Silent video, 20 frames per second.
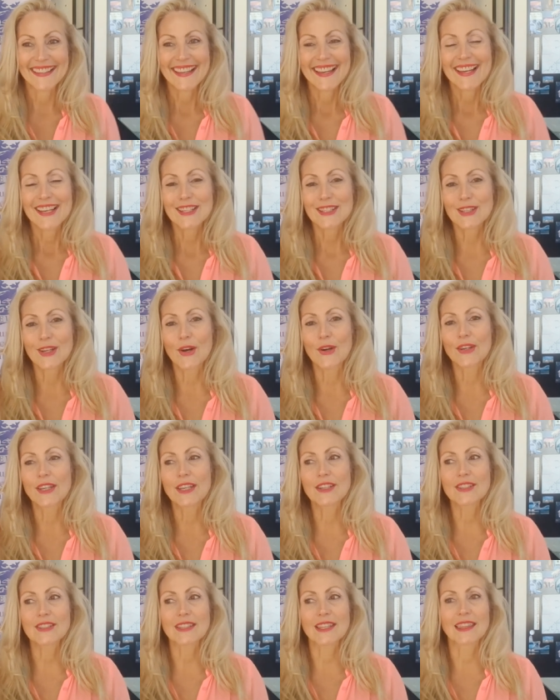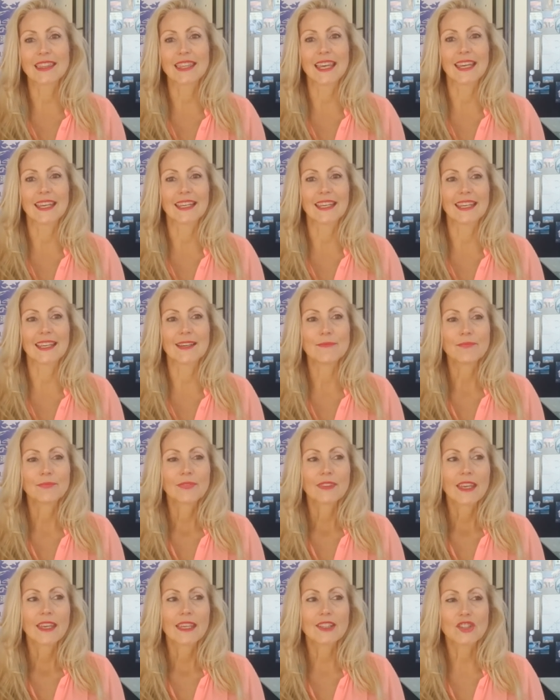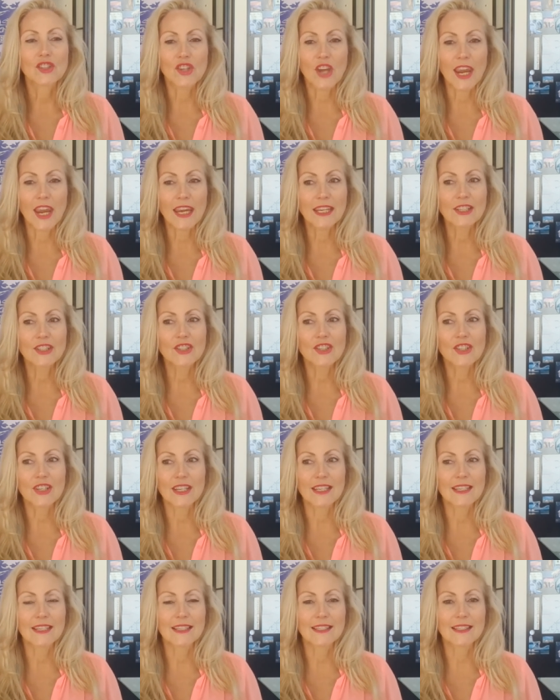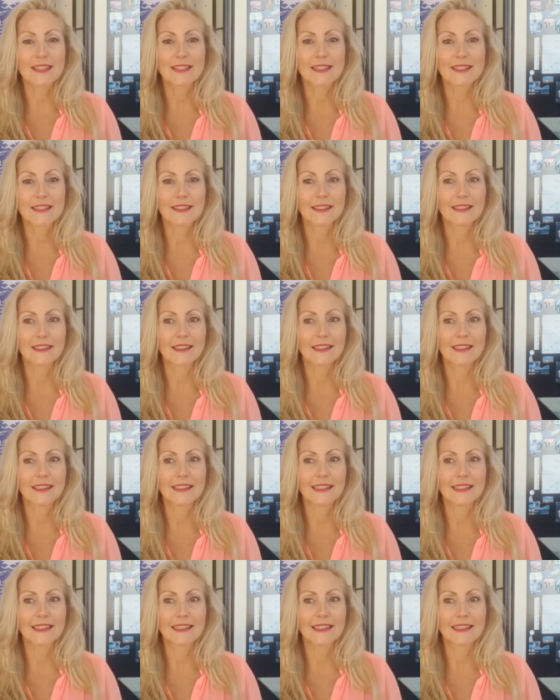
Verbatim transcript: So here's the thing. Change is the